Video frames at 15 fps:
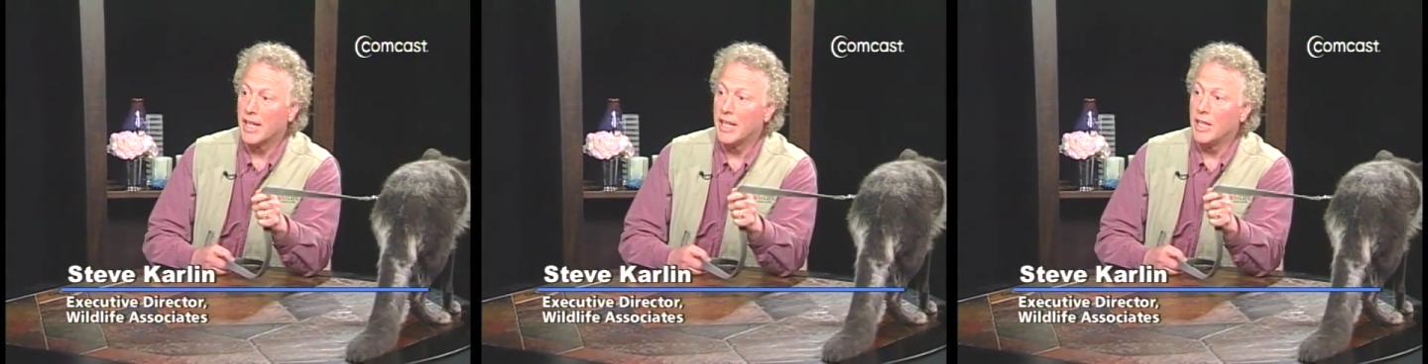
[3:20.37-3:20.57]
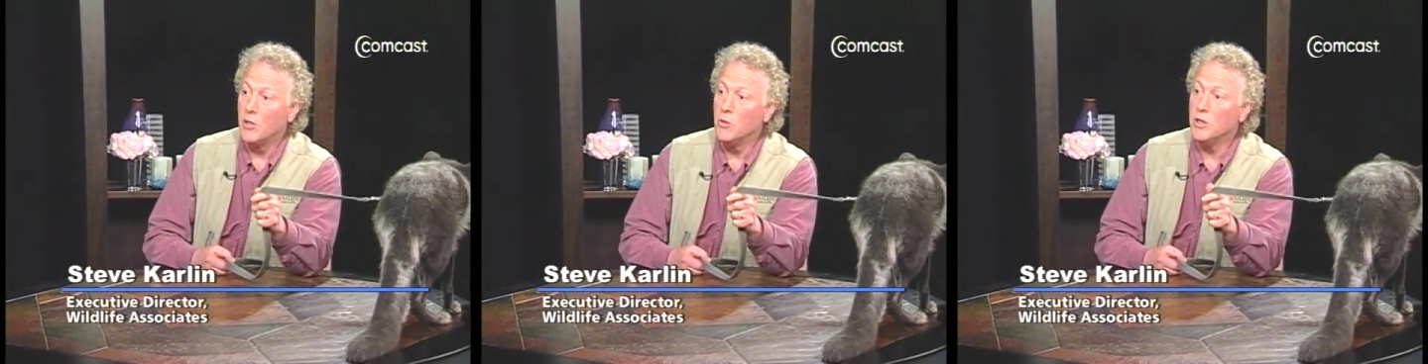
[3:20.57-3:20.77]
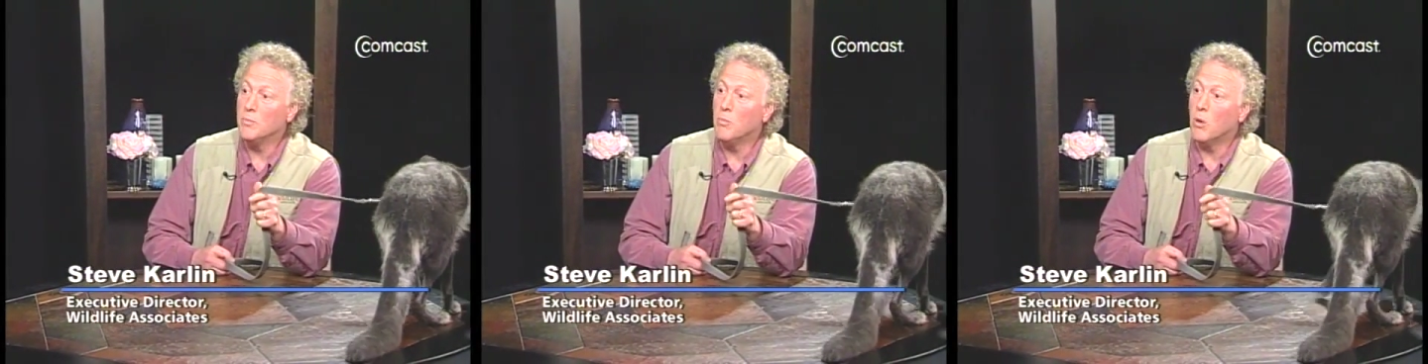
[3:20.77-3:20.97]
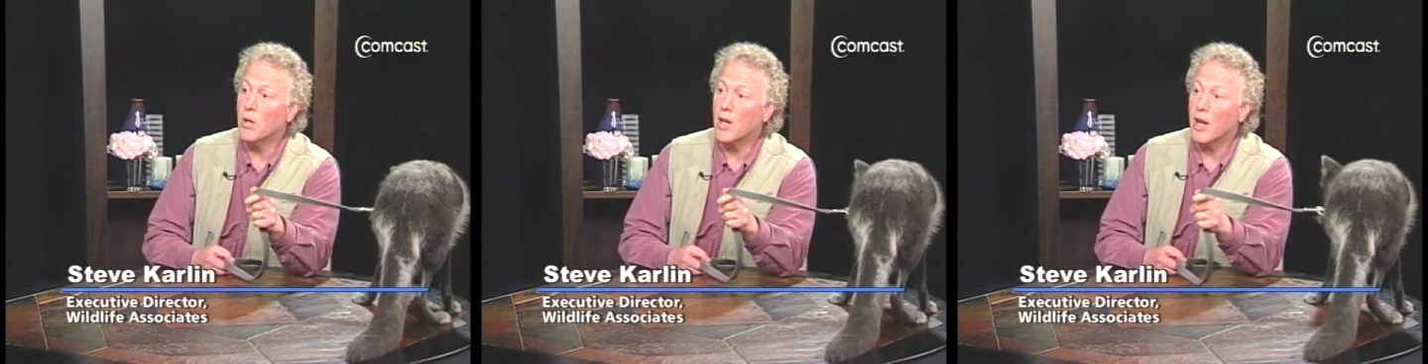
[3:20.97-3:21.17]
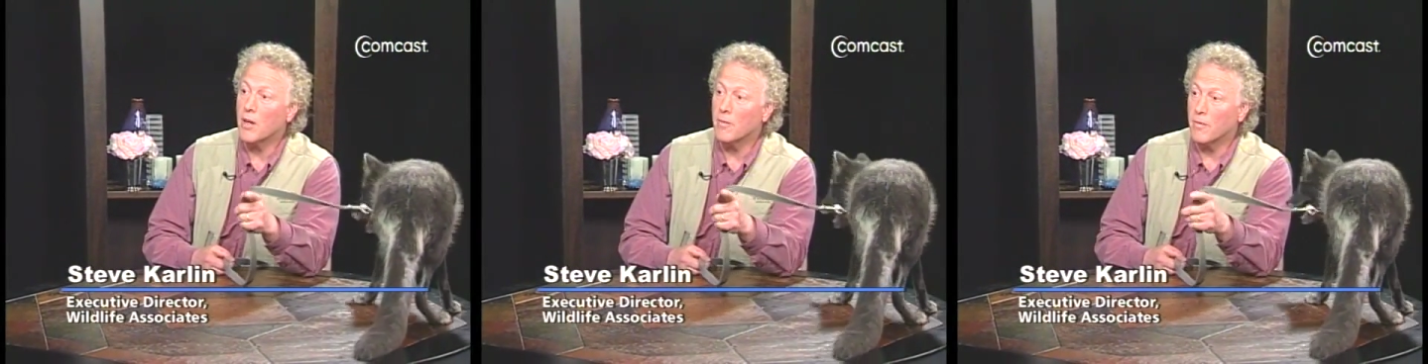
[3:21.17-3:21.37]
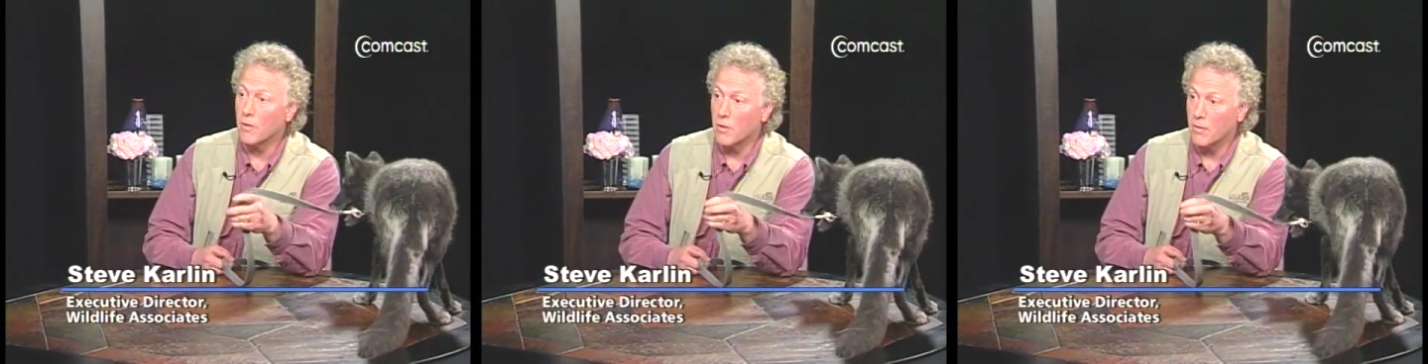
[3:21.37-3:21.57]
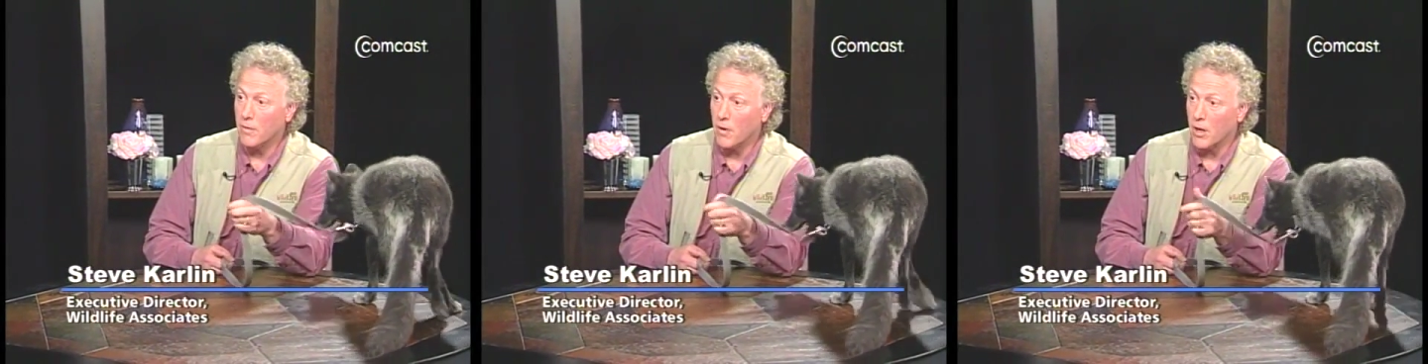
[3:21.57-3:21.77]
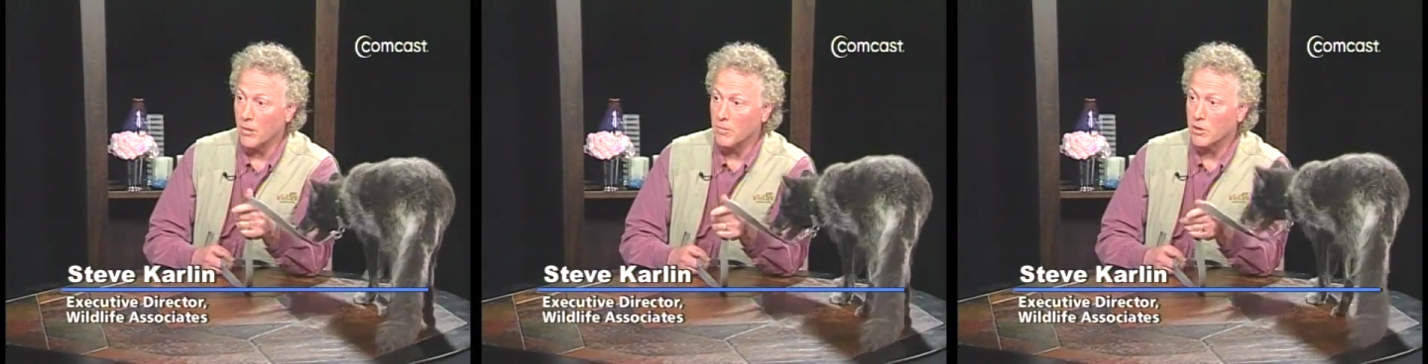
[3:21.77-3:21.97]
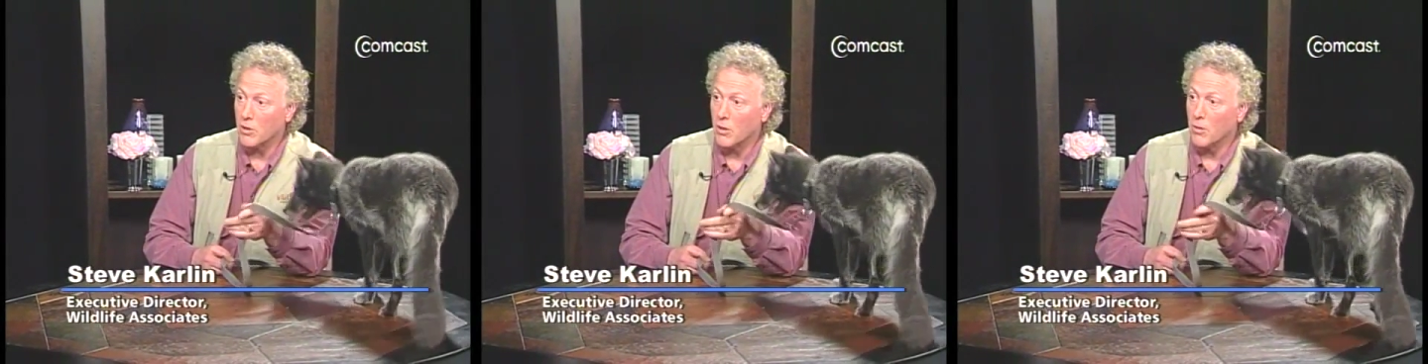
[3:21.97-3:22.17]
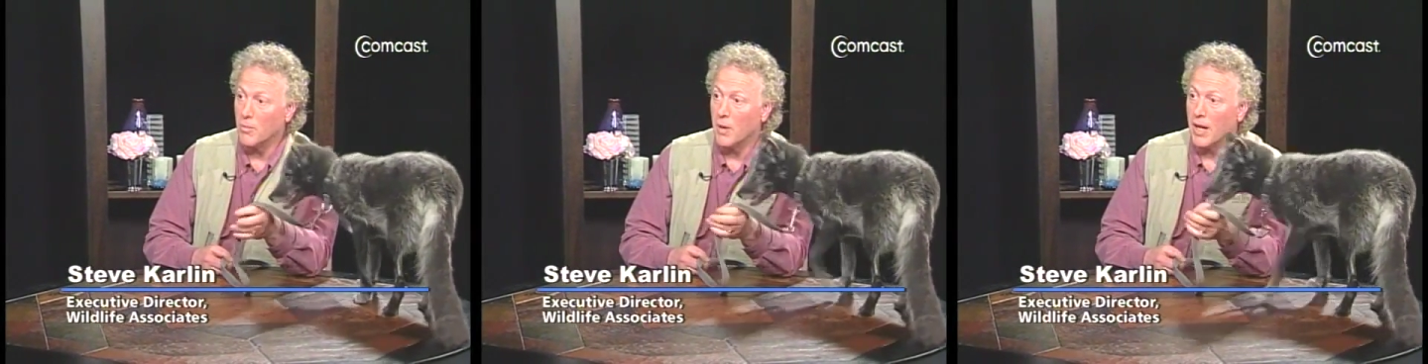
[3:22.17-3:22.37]
he was born on a fur farm,
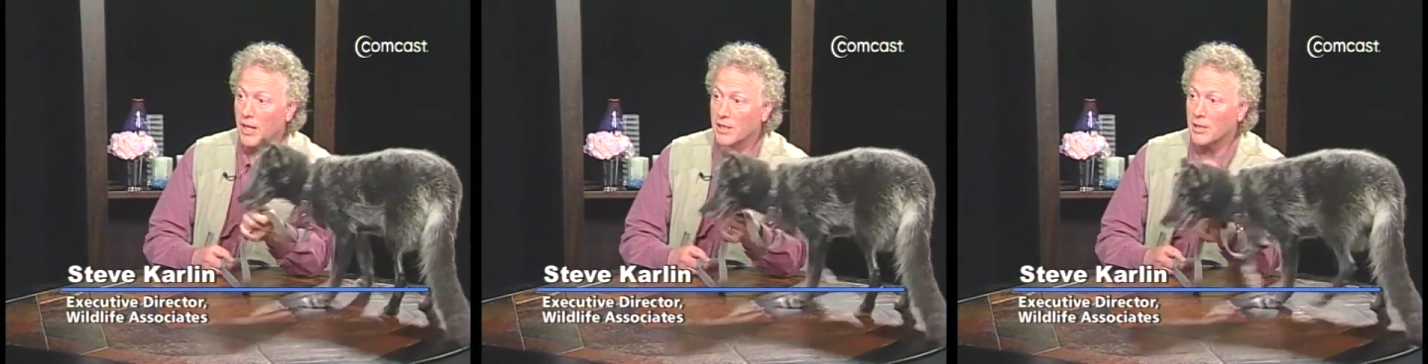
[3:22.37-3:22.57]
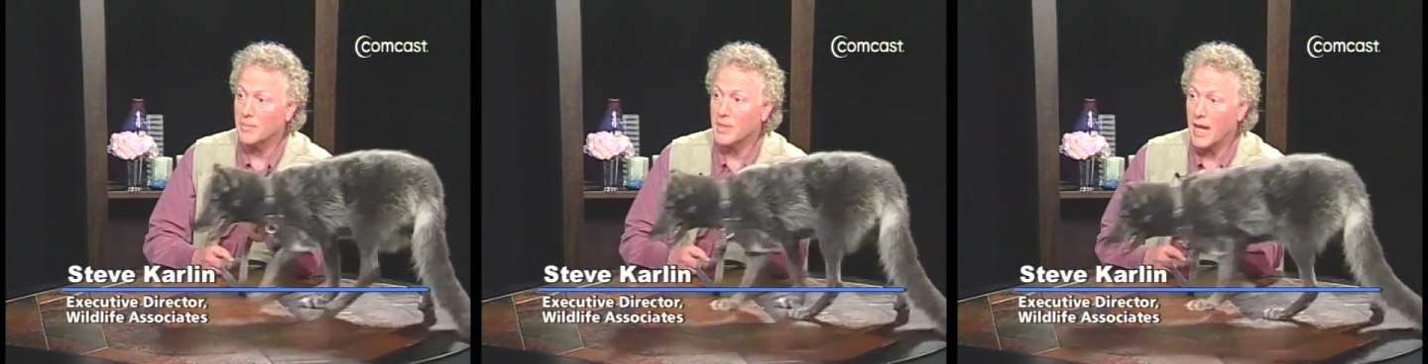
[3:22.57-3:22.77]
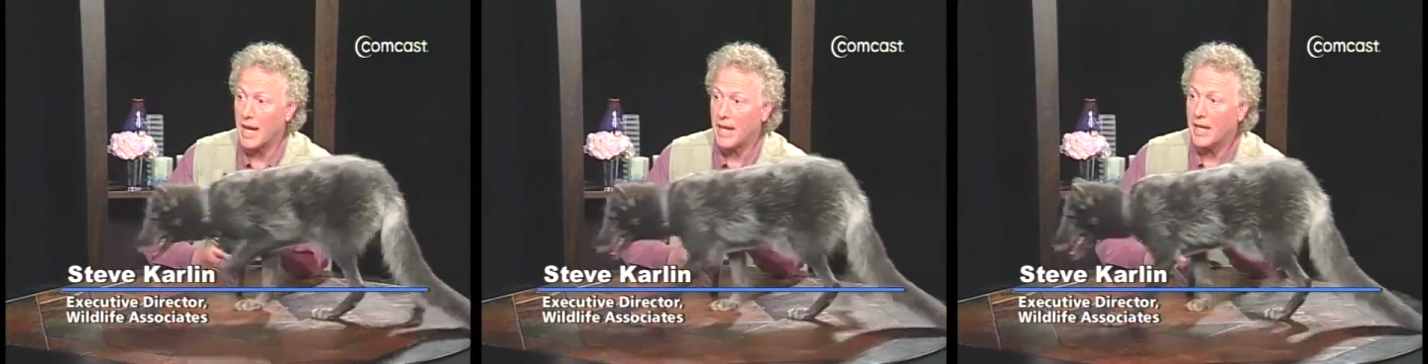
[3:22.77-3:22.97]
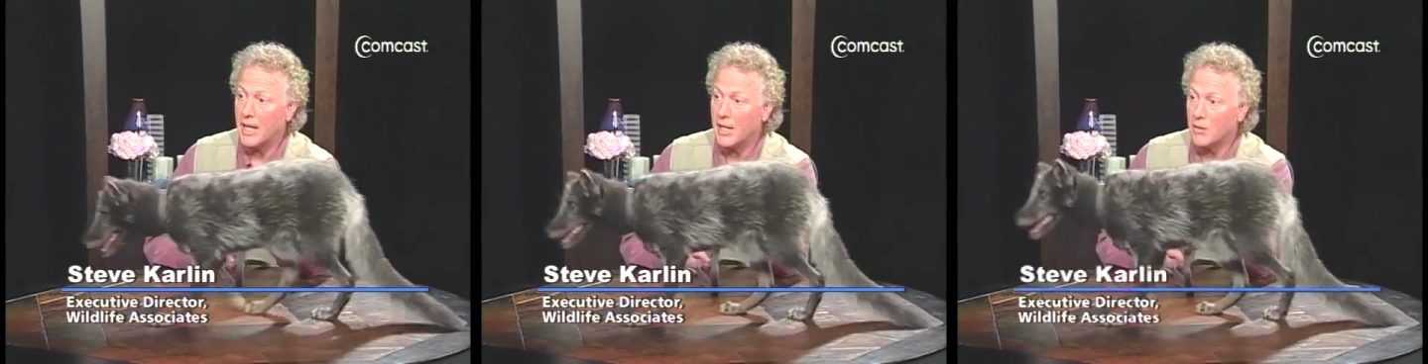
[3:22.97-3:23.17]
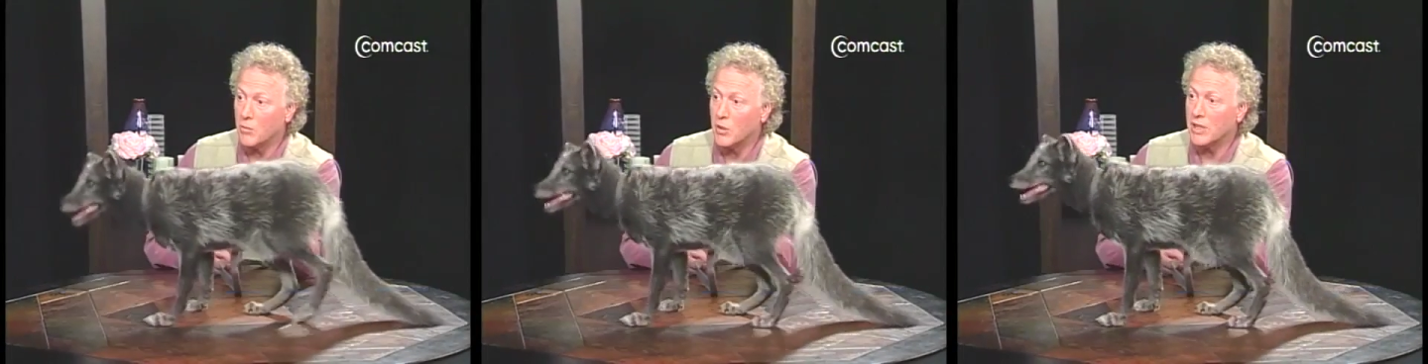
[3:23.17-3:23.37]
so by us obtaining him,